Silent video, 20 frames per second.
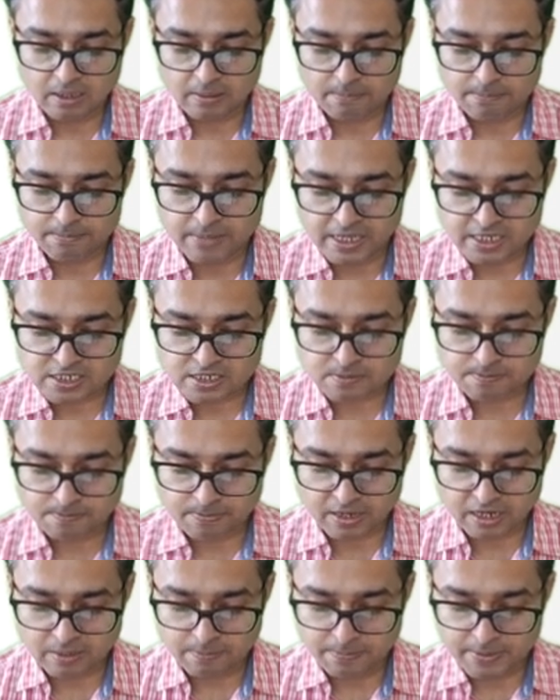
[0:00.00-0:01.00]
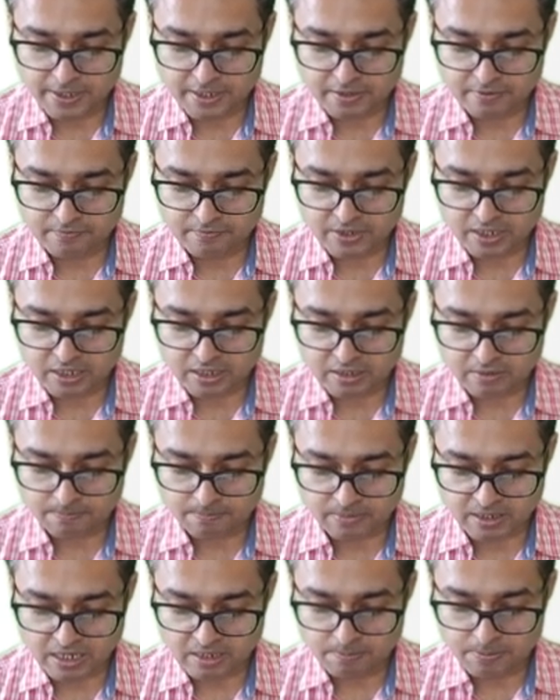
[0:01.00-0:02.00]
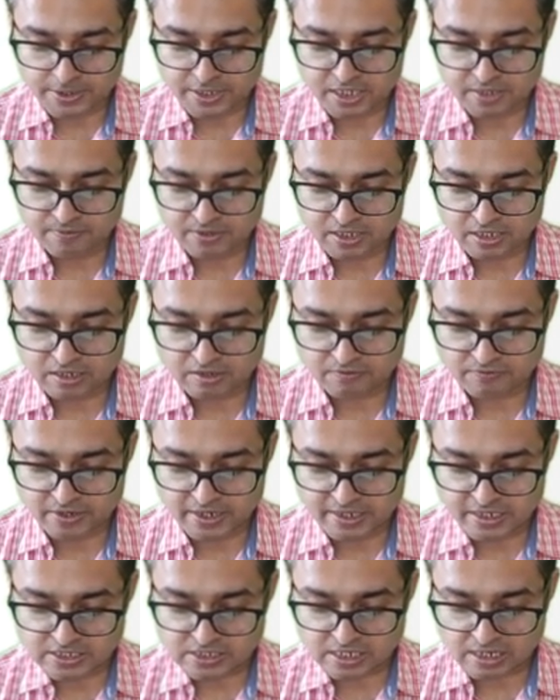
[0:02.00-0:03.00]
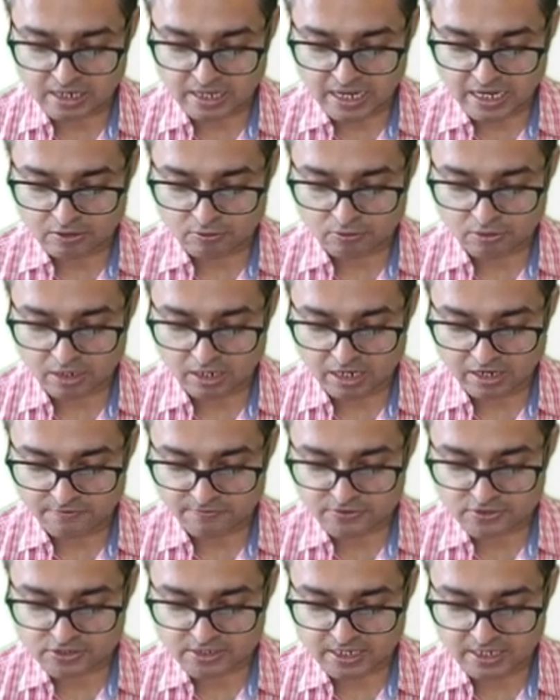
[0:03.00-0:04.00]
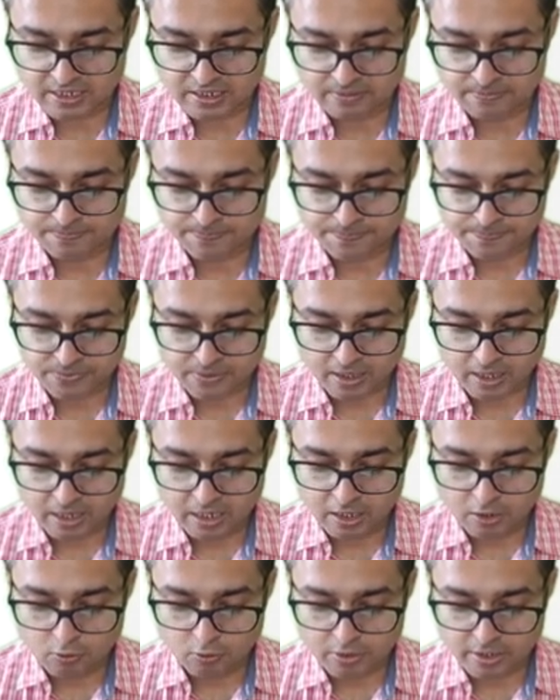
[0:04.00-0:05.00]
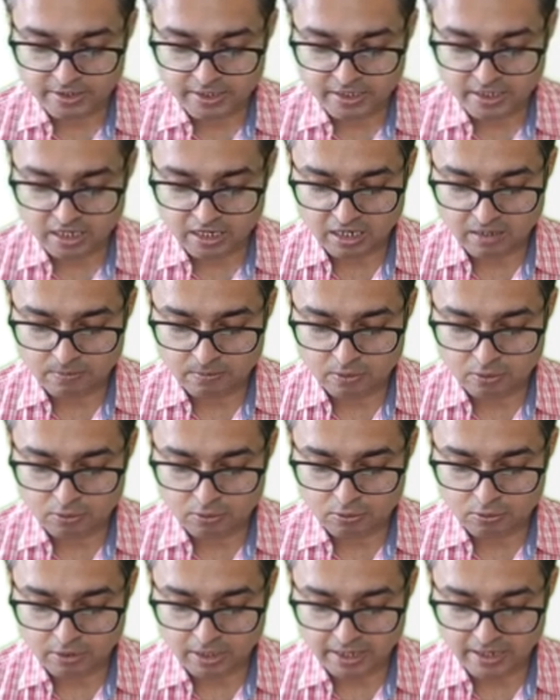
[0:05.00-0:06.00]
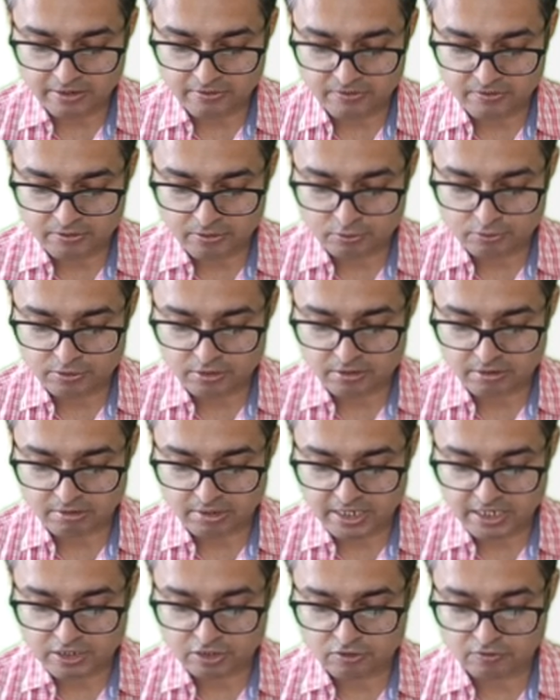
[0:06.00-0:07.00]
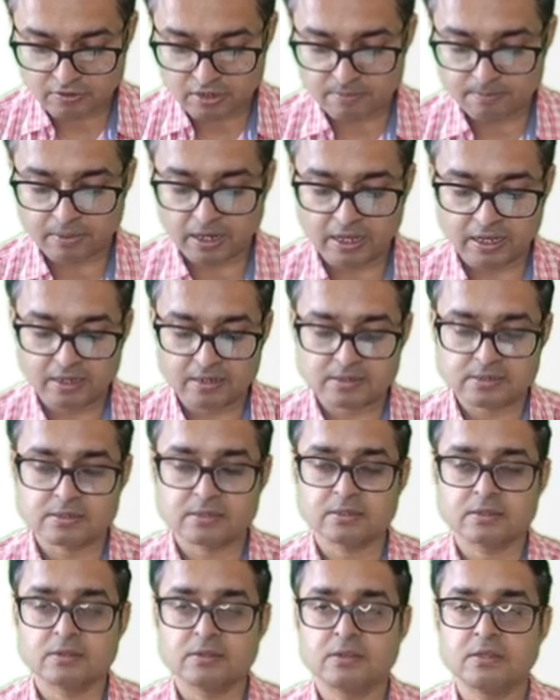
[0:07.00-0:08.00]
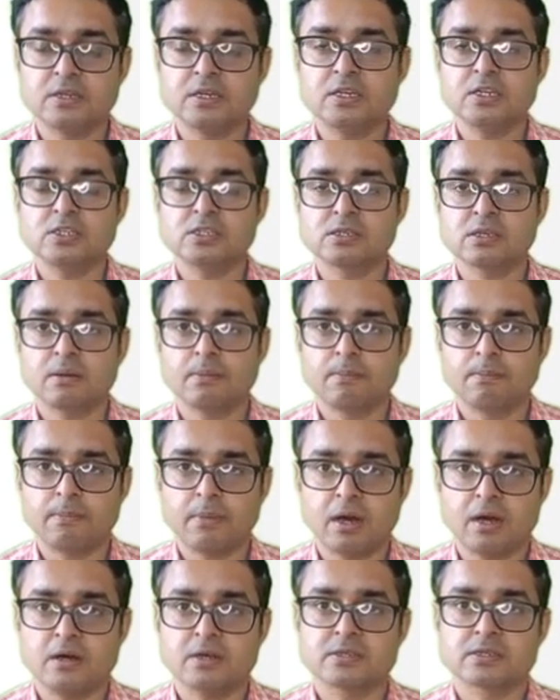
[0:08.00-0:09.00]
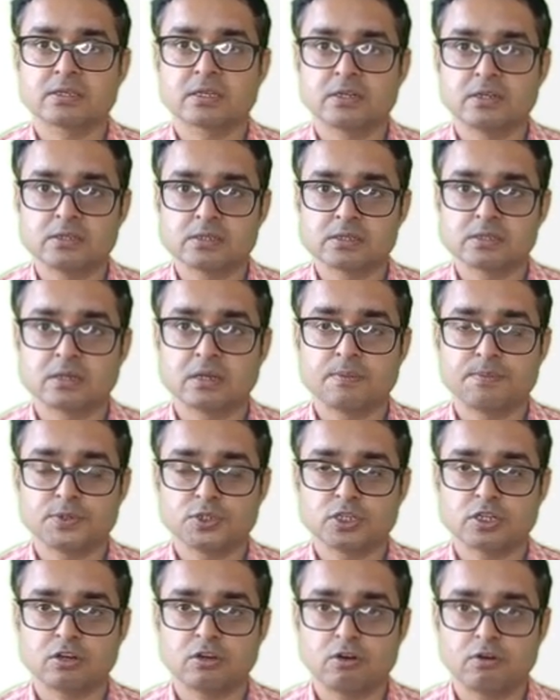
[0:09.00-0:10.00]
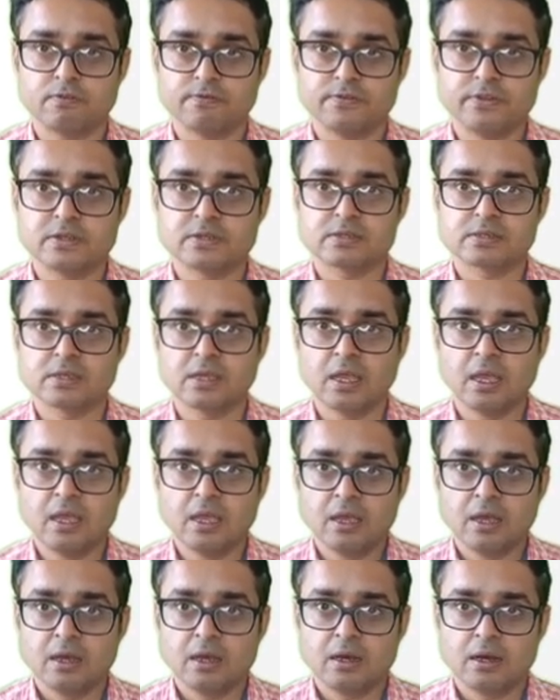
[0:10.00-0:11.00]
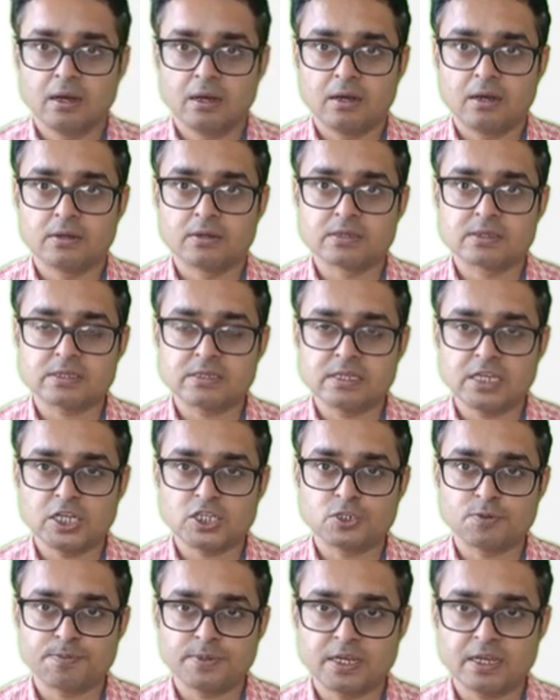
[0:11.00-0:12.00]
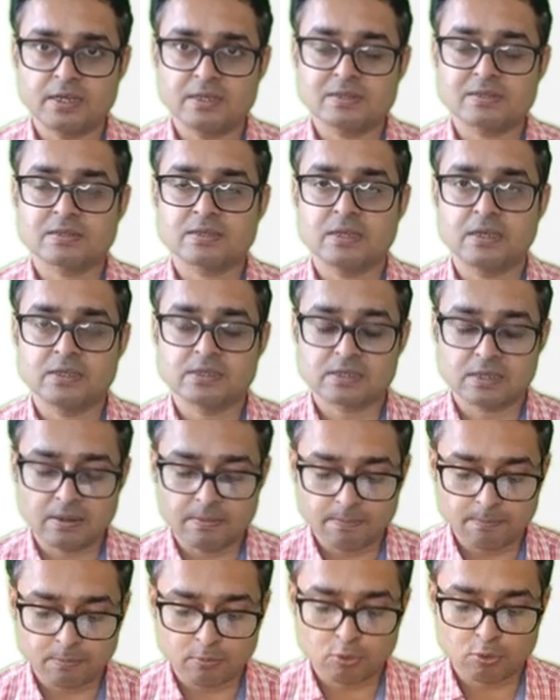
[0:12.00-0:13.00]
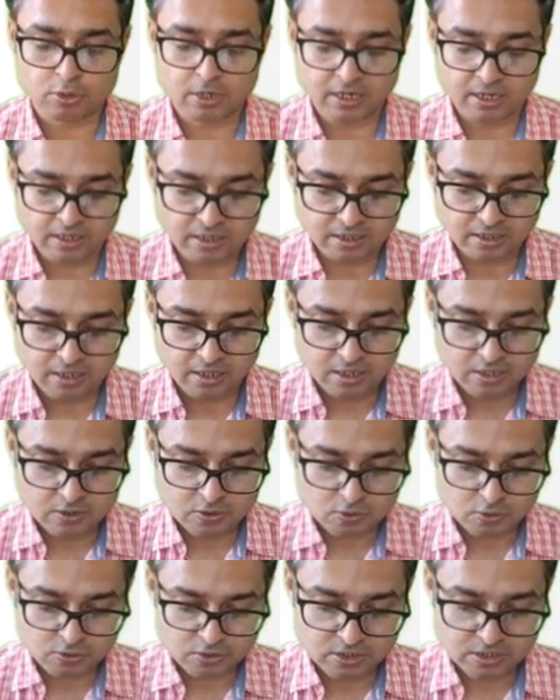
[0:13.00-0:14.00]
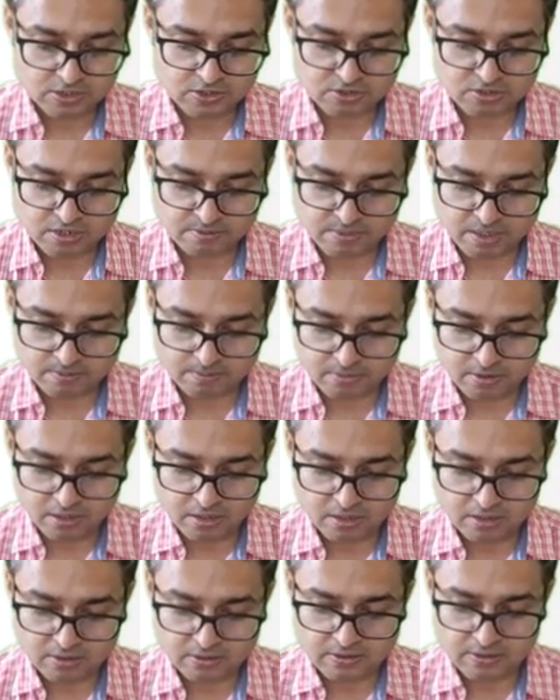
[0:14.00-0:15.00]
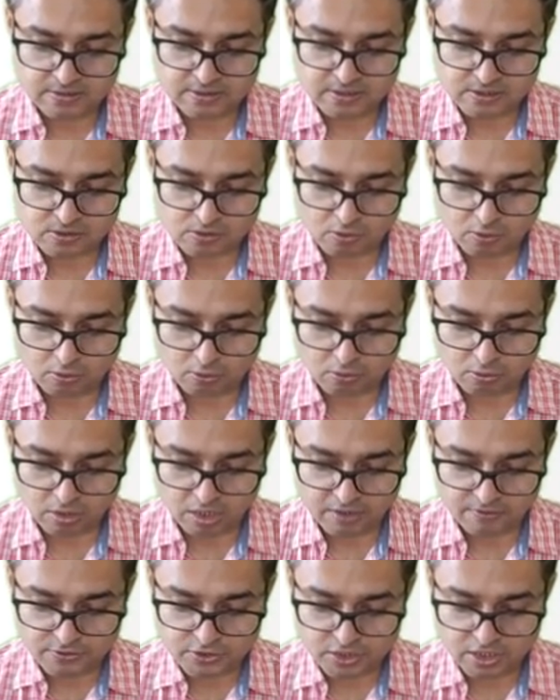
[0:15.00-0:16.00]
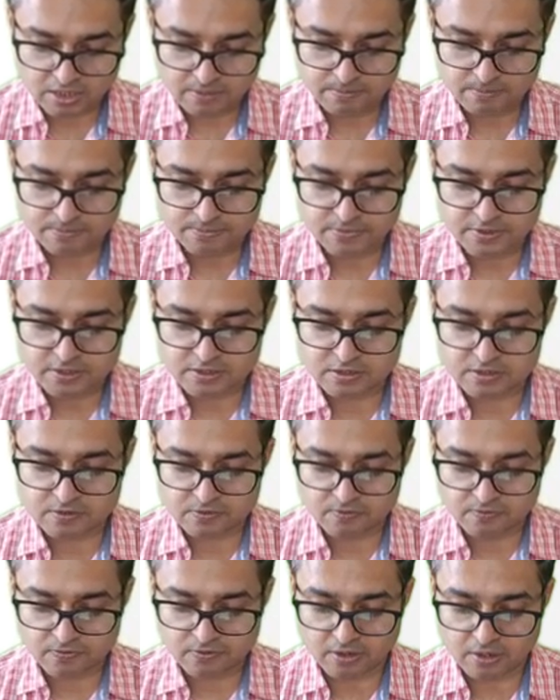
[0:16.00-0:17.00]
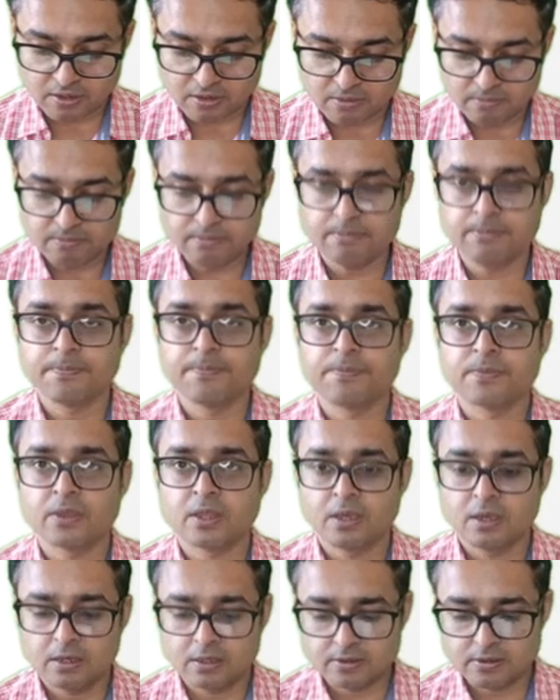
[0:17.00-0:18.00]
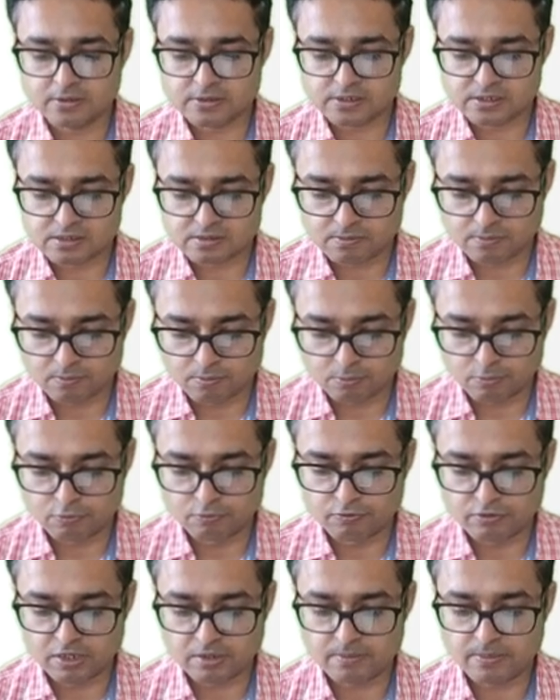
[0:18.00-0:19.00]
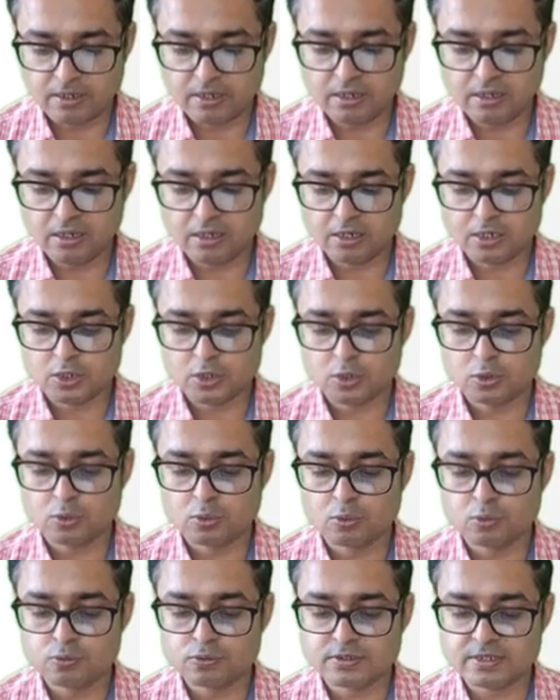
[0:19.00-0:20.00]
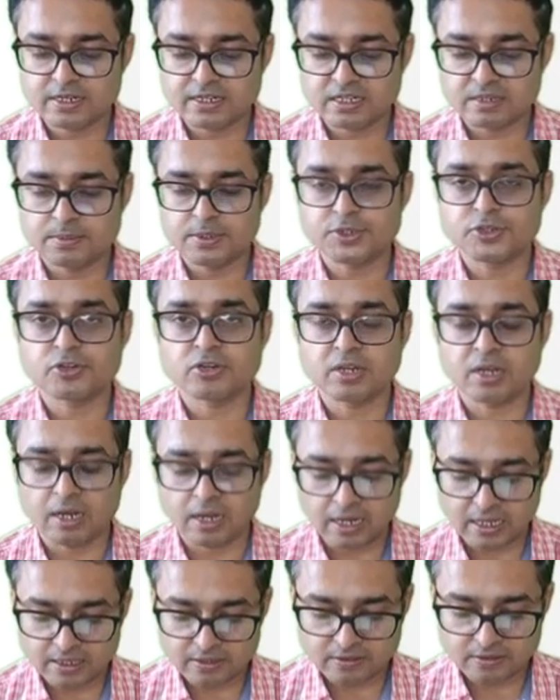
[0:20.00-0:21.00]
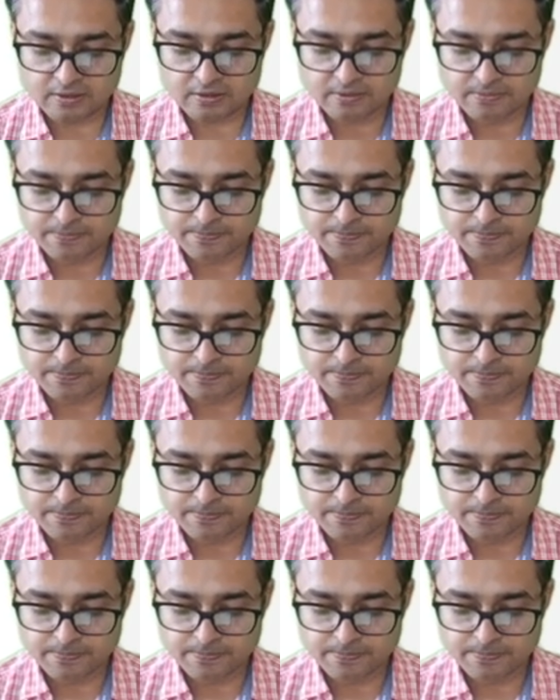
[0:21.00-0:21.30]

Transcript: Best palpate when palpated when infant is lying on left side and located above and to the right of umbilicus. These mass description of this CHPS is important. So just remember, this is olive shape, this is firm, this is movable, 2 centimeter in length.